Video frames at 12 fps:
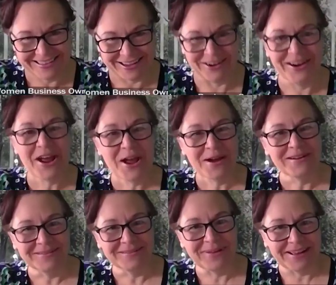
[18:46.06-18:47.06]
there,
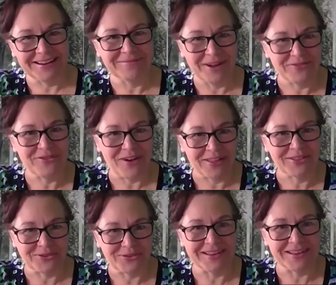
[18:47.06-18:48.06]
but my
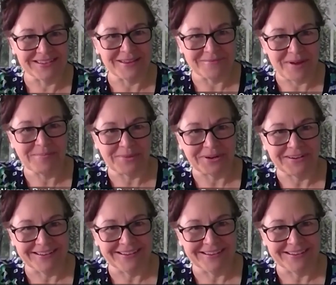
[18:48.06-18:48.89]
father was the member.